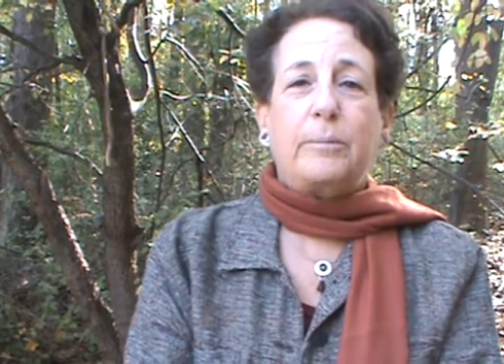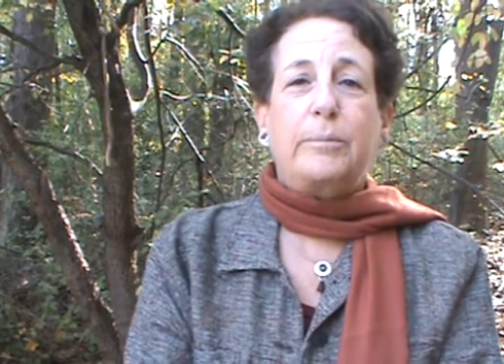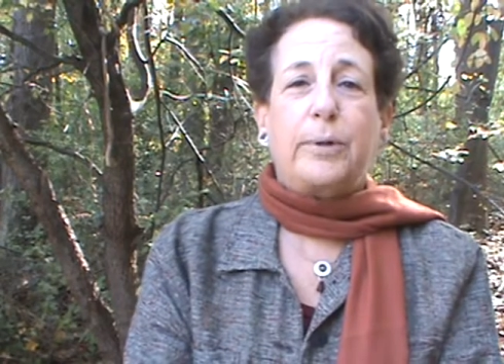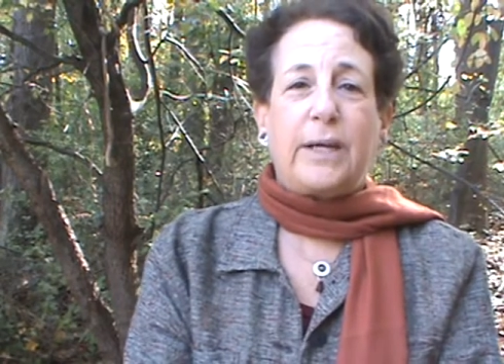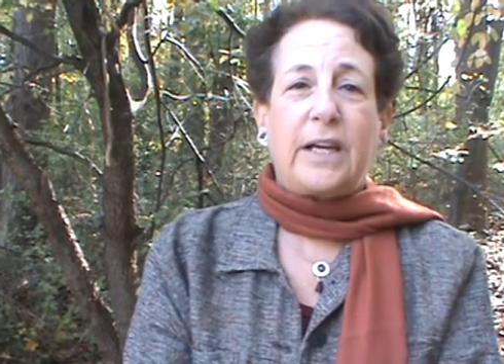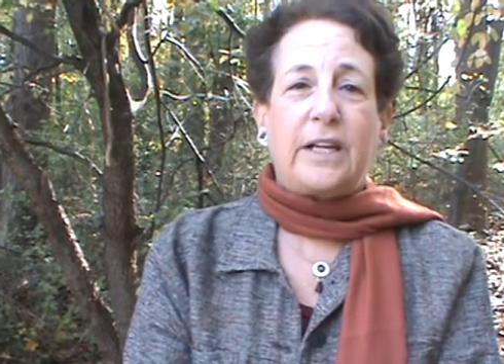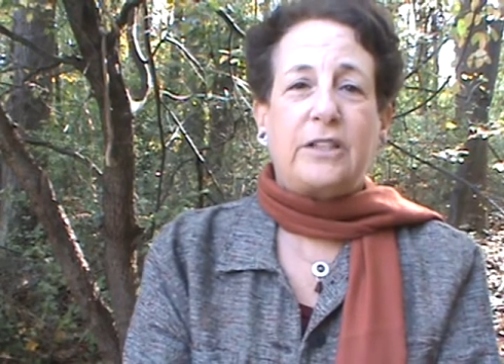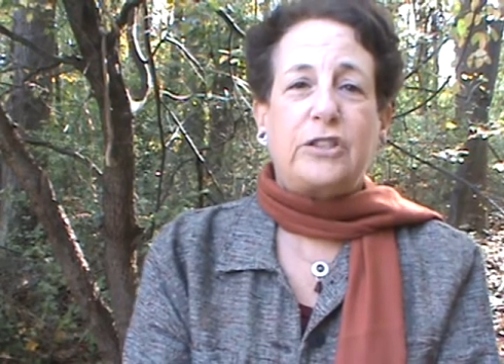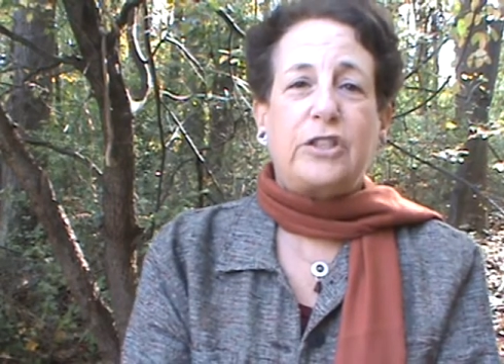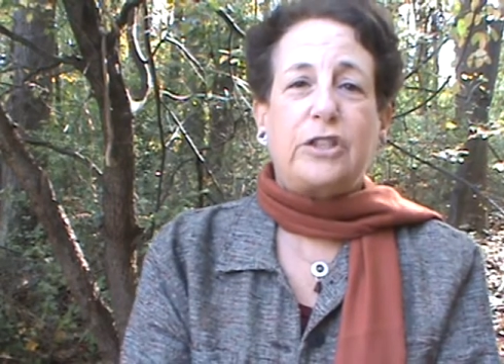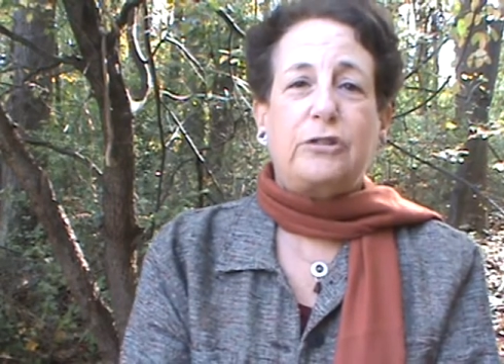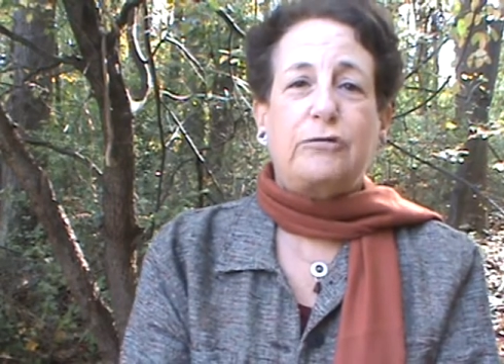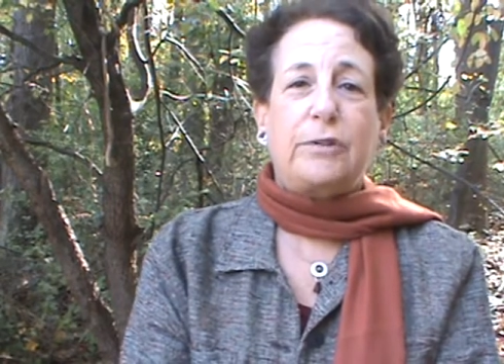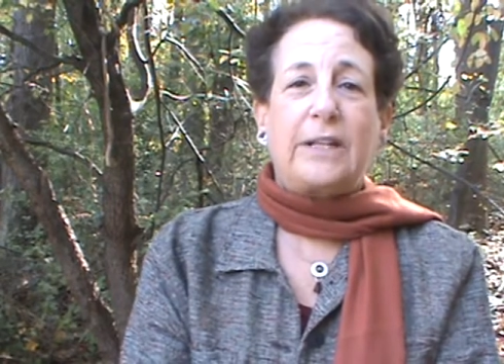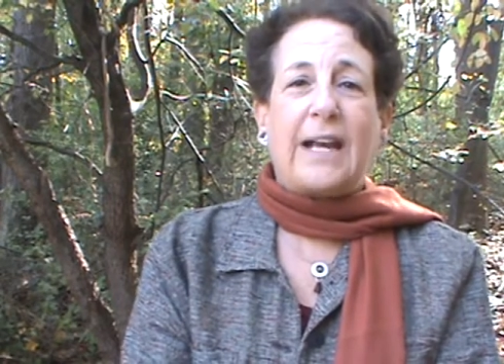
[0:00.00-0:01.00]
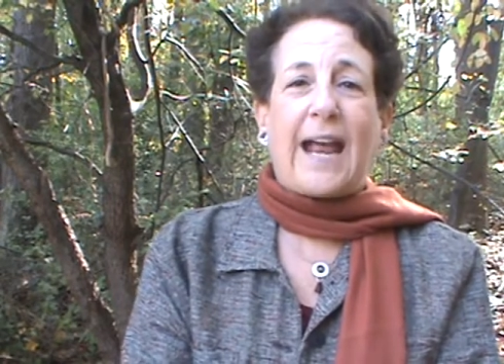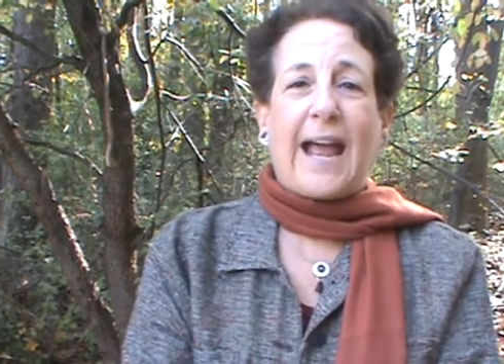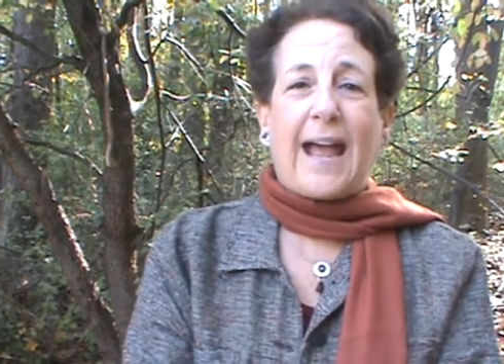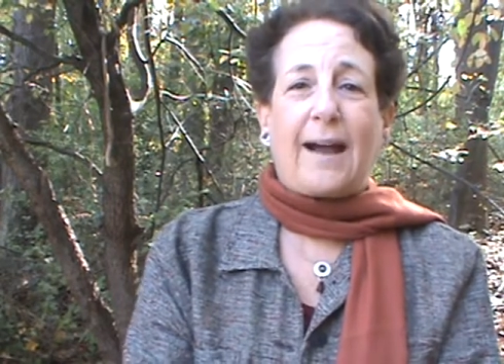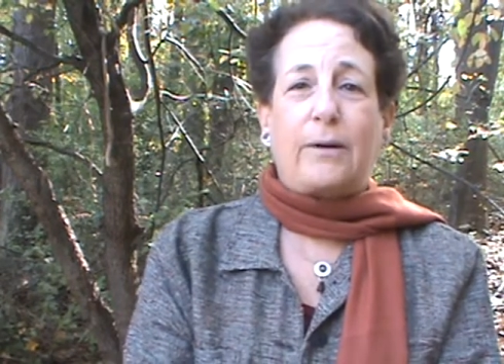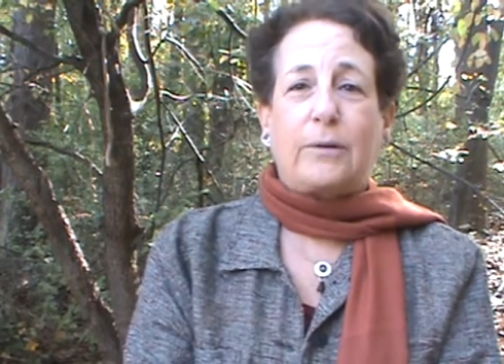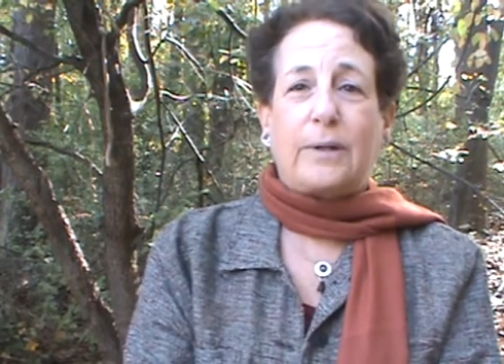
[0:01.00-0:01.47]
bringing children
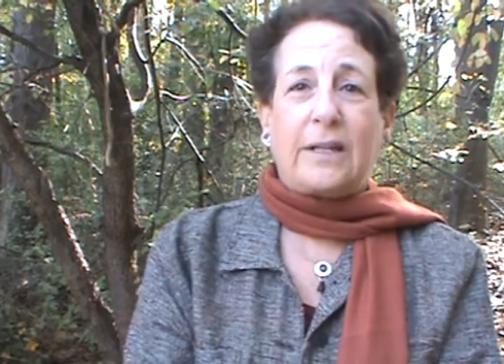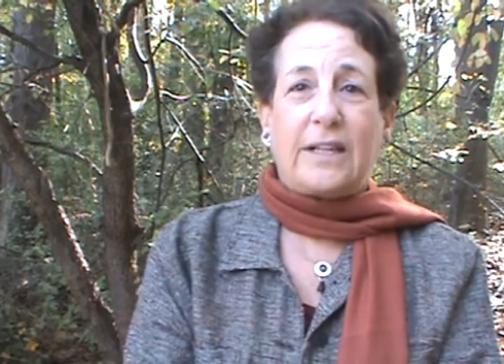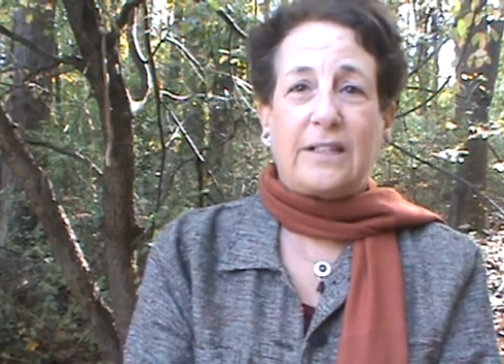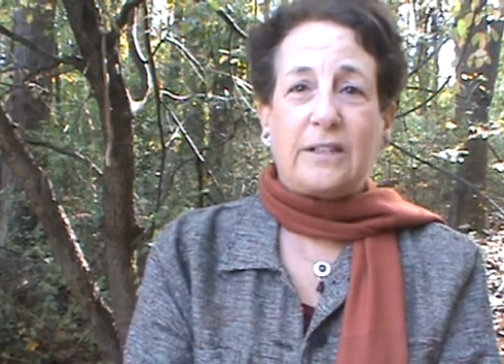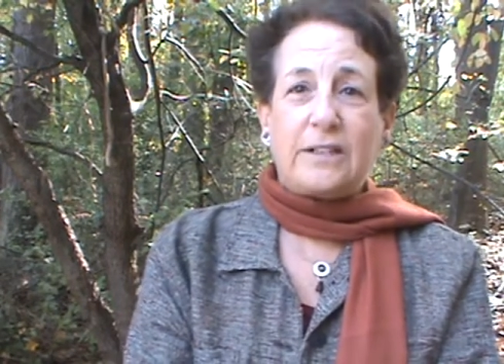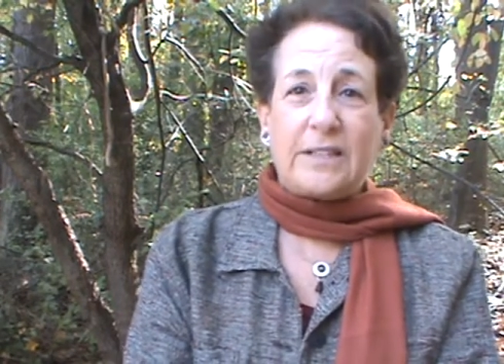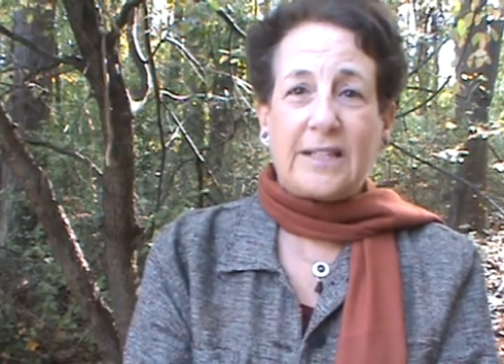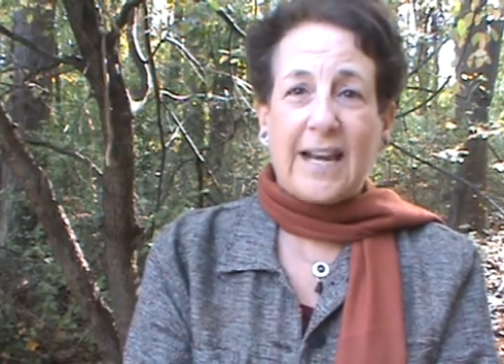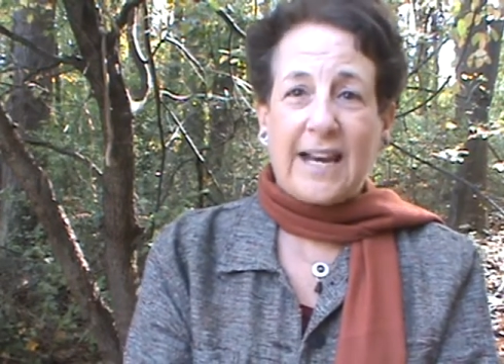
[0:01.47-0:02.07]
out into